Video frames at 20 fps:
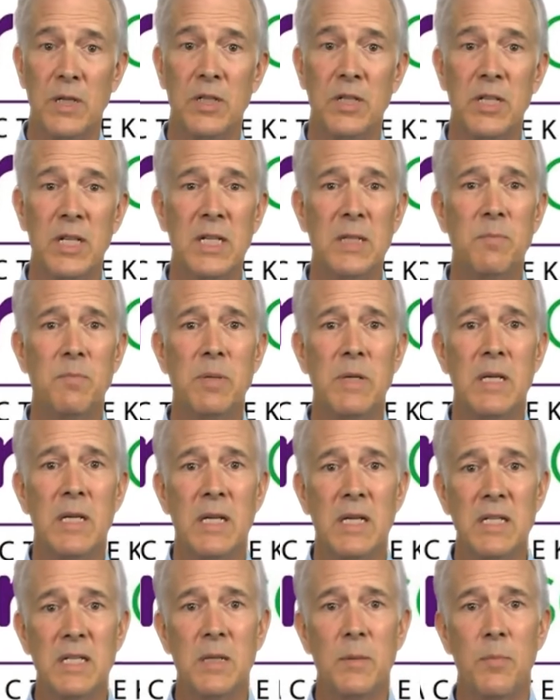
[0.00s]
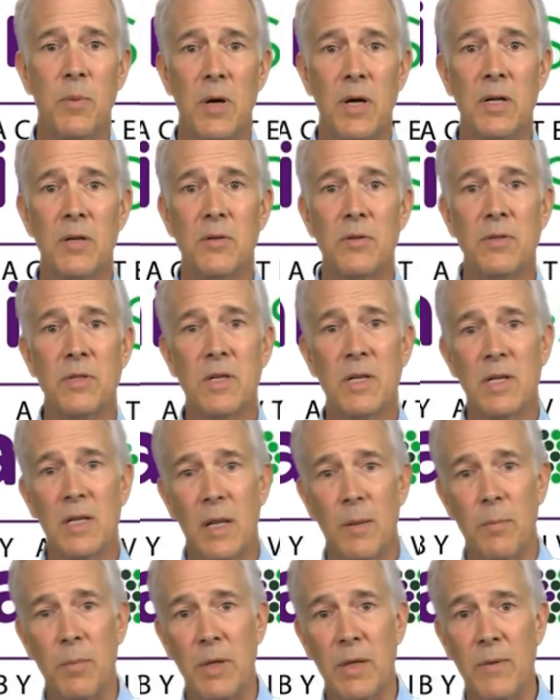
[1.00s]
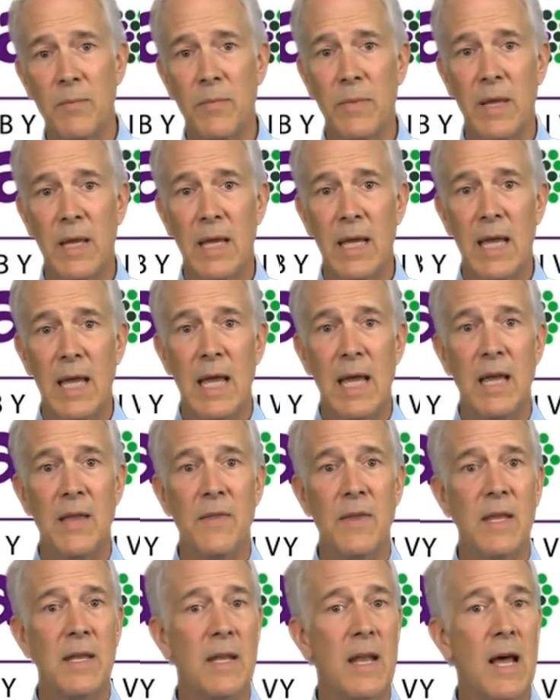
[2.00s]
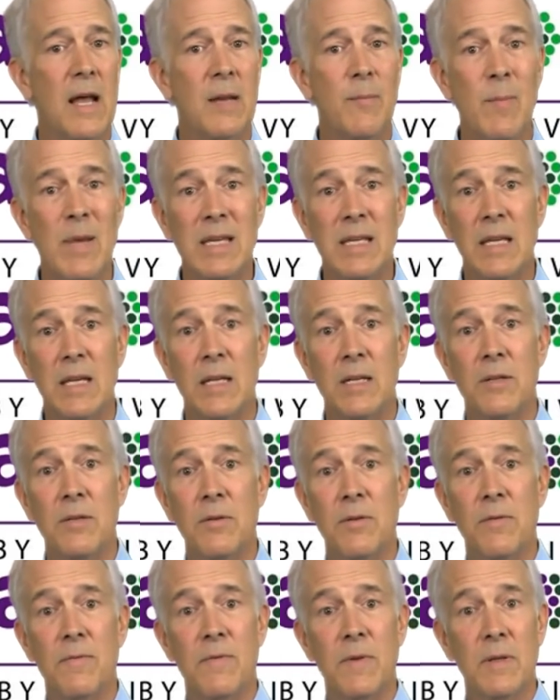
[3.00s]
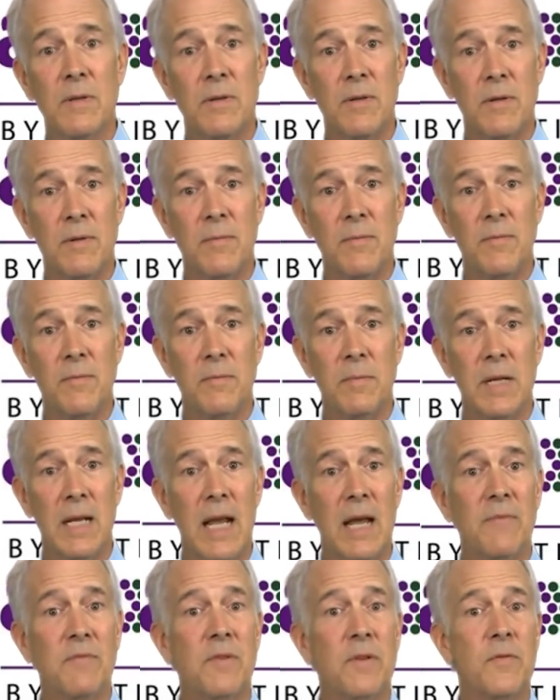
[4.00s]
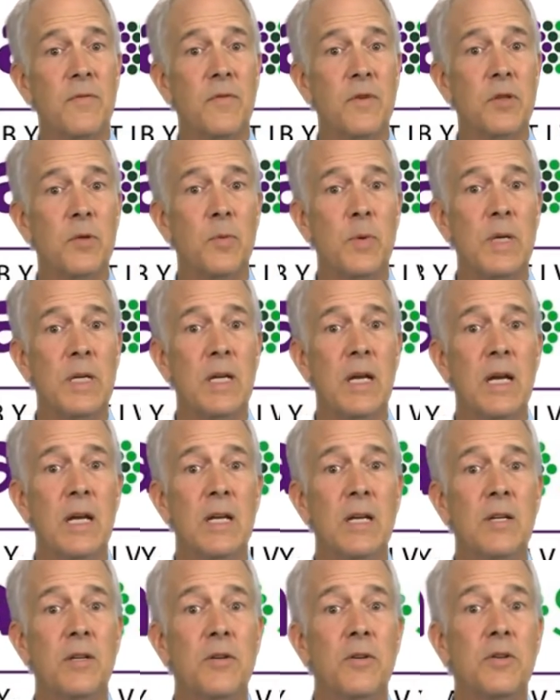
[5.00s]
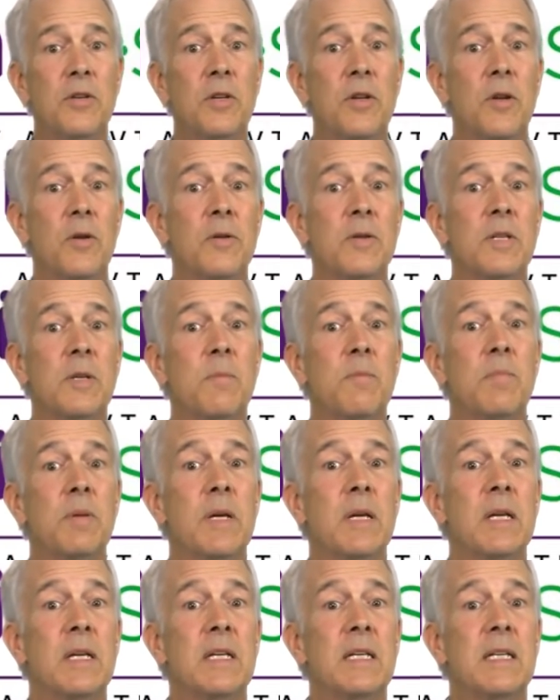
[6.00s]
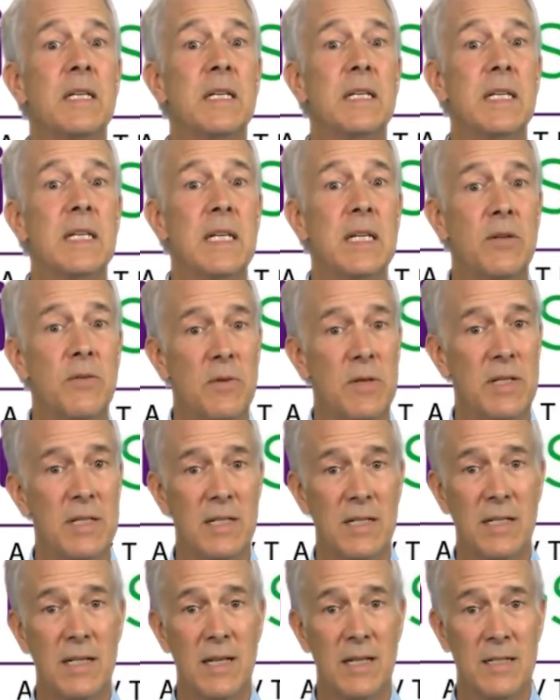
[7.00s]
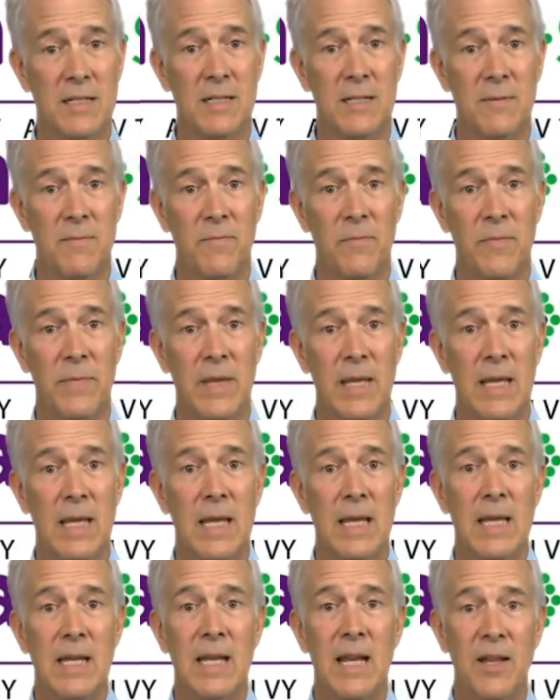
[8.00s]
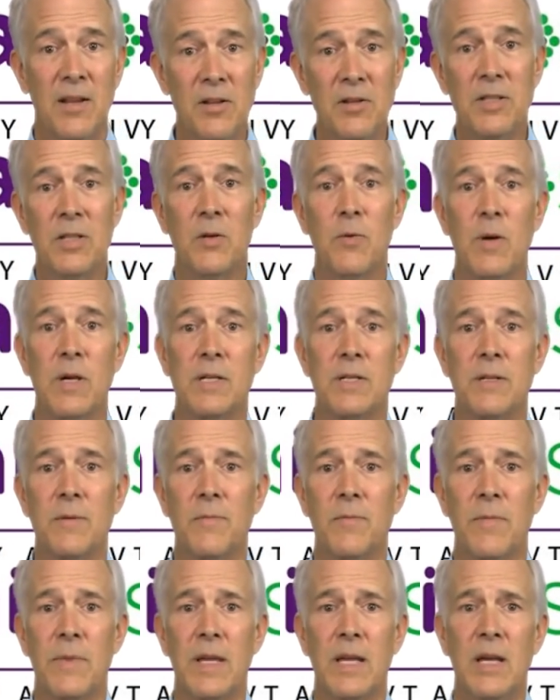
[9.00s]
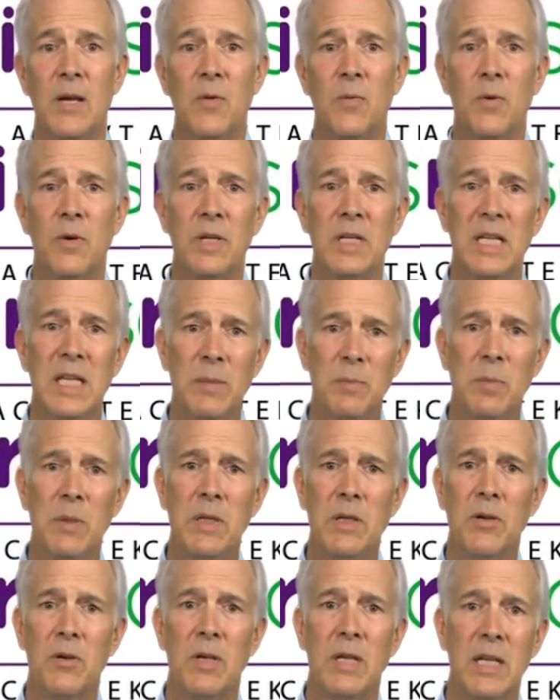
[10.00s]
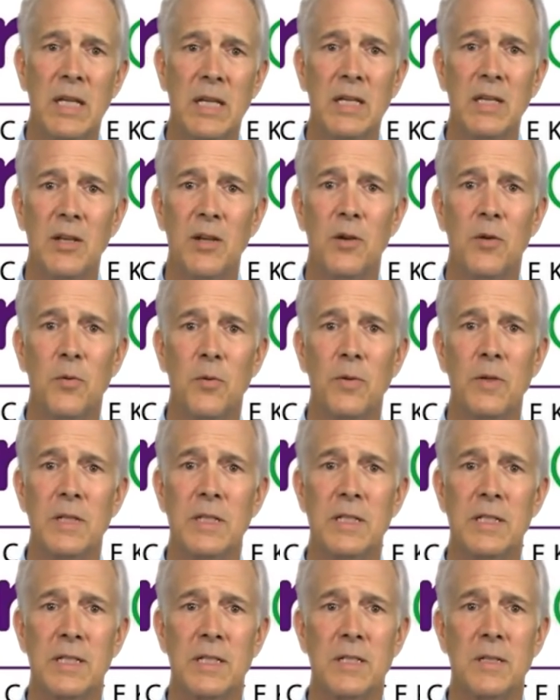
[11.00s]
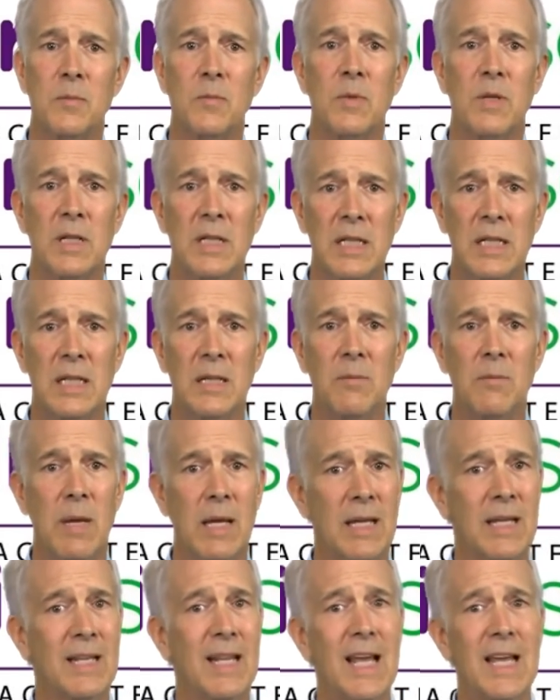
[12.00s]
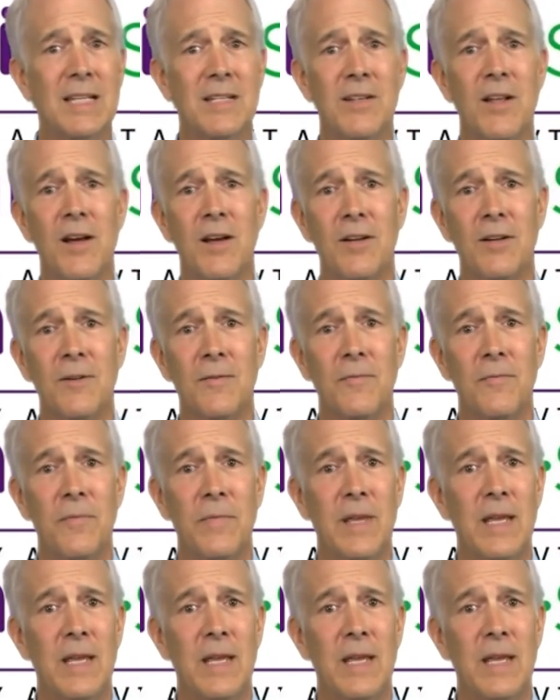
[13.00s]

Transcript: week just because the particles are clumping and then not making it through the filter. But after the first week, you should notice a big decrease in dust. Now here's the question. Will keeping your heating and cooling system clean make it last longer?